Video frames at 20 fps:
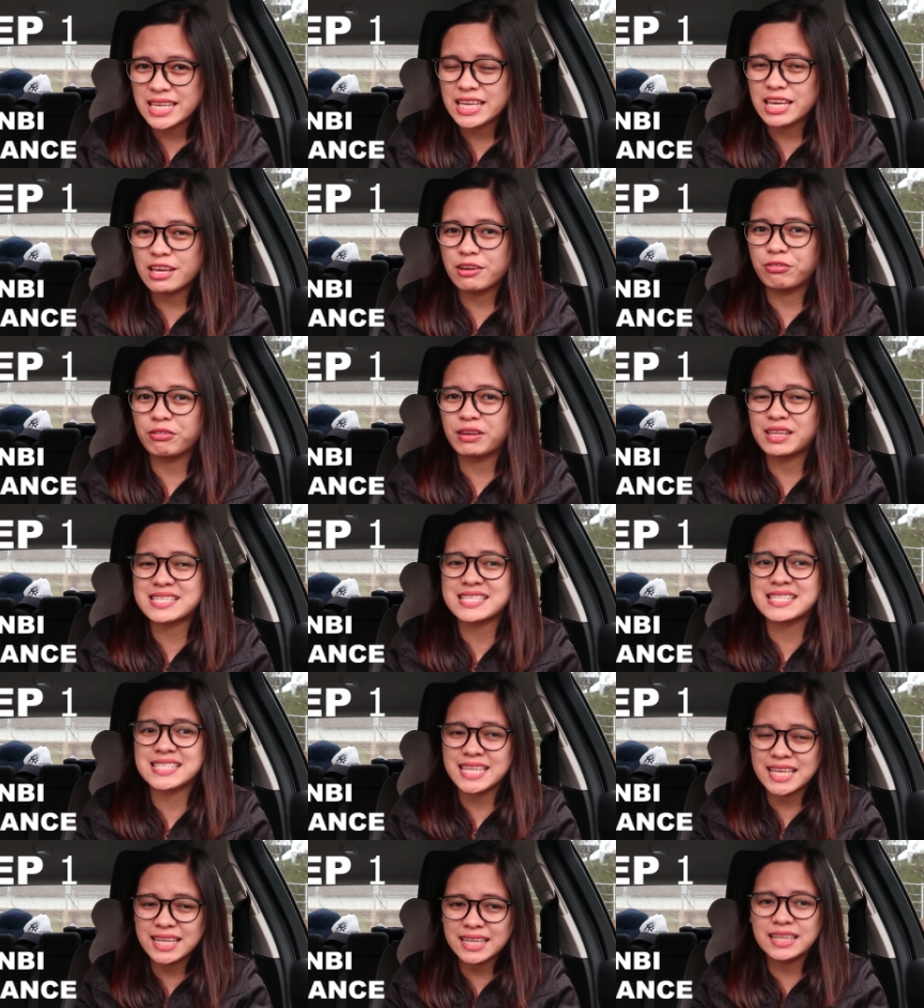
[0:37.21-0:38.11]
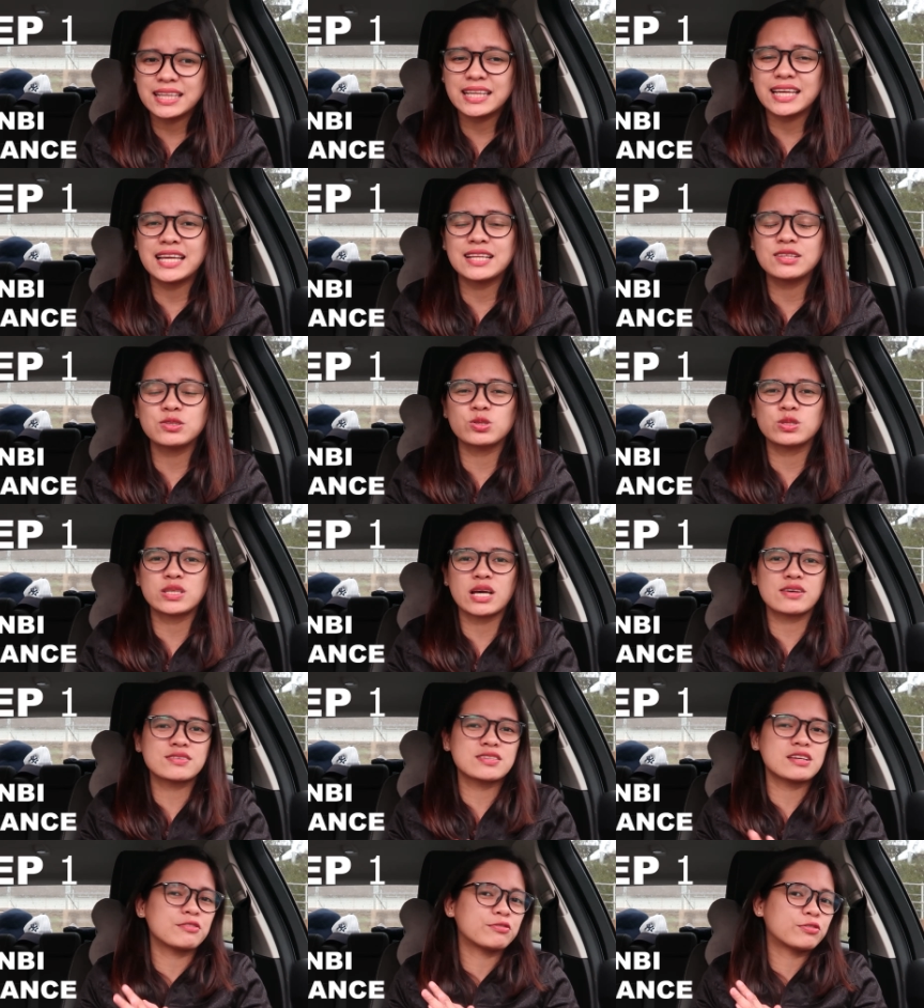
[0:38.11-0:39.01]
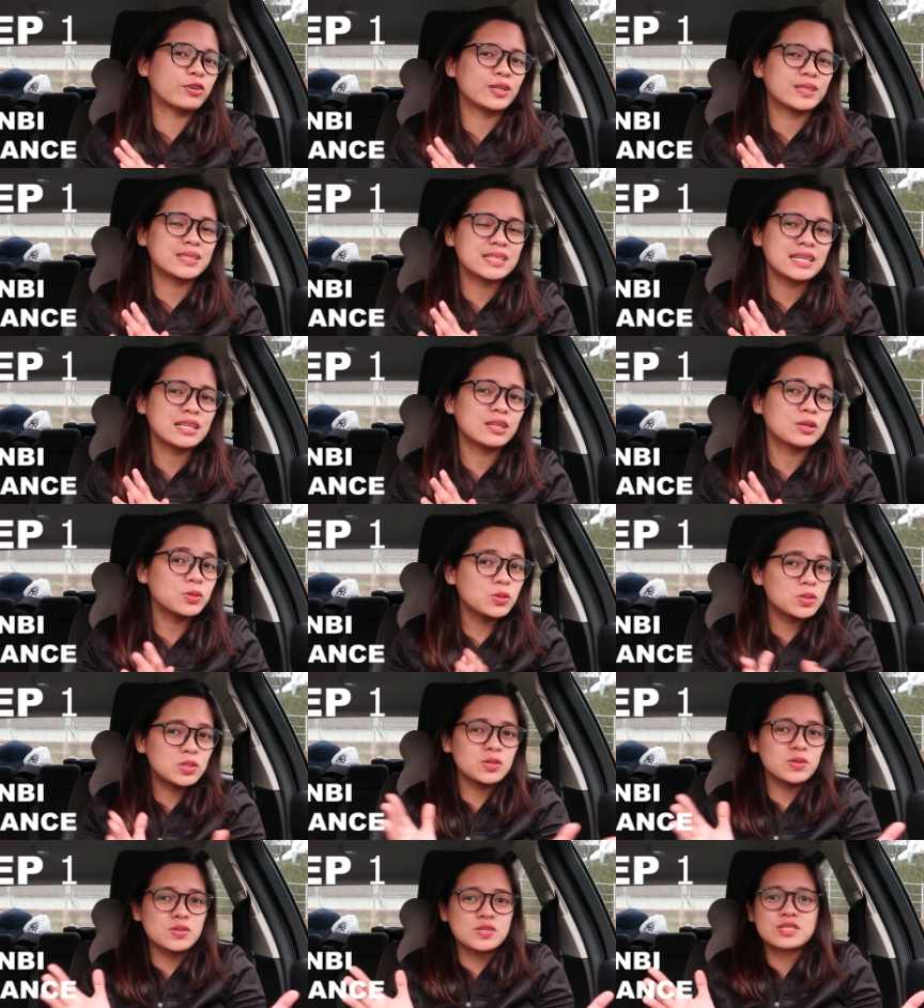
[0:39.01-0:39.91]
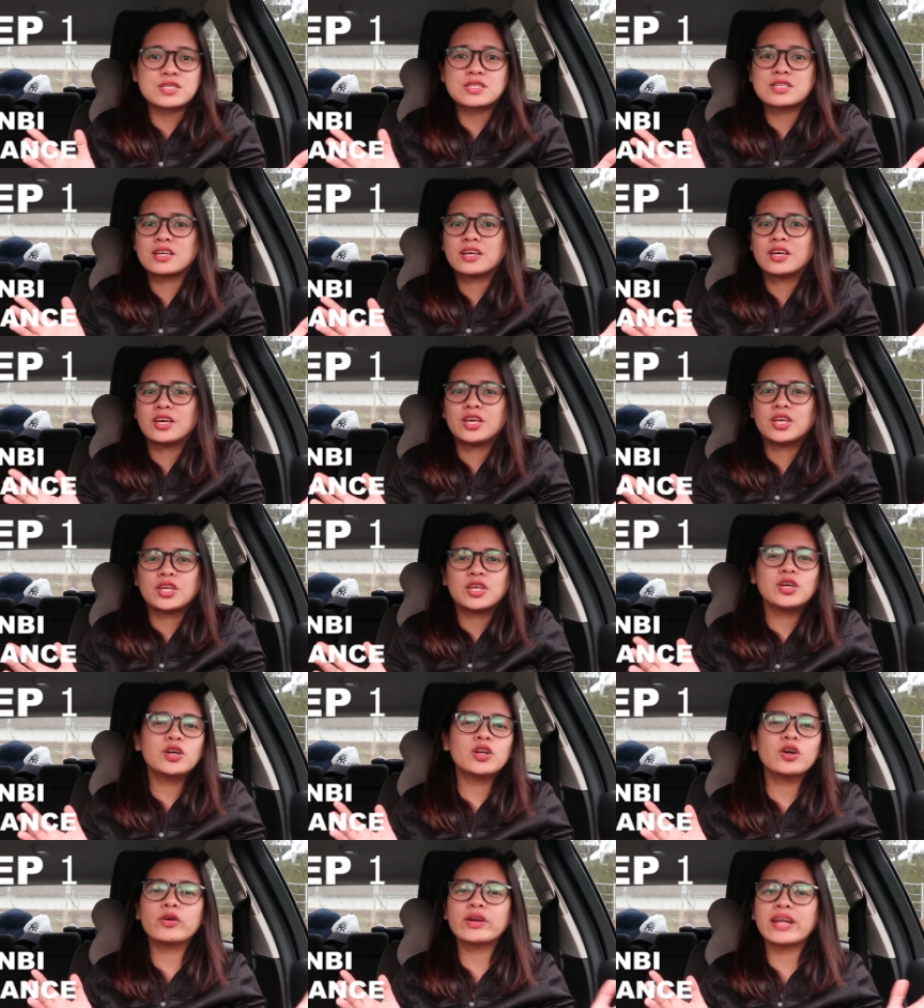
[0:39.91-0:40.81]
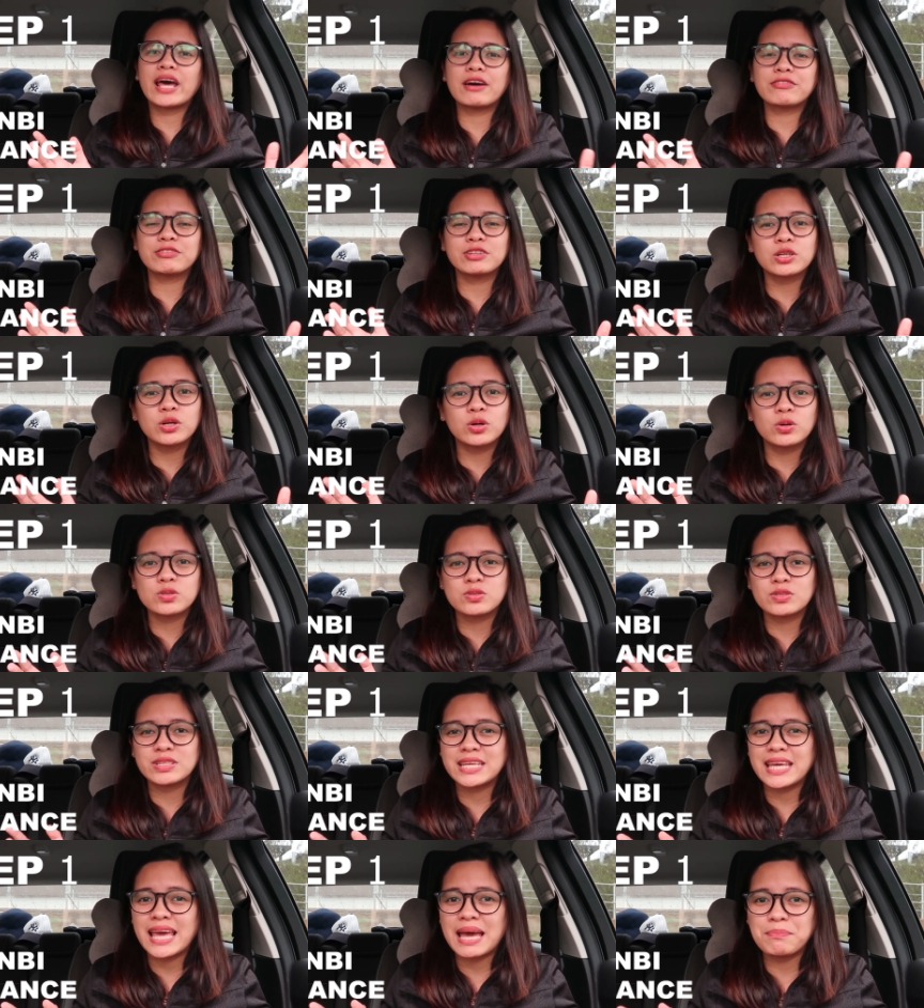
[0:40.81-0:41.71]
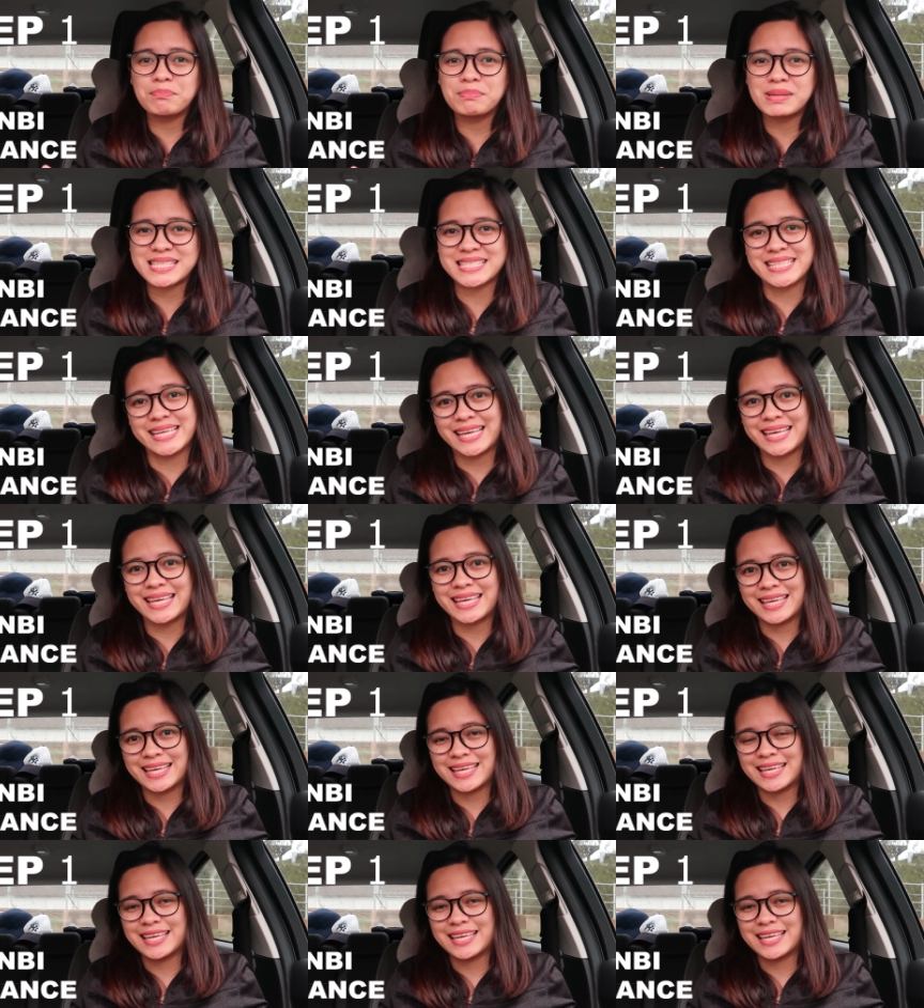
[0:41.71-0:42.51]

If it's still in 2014, good news! You don't have to go to the embassy.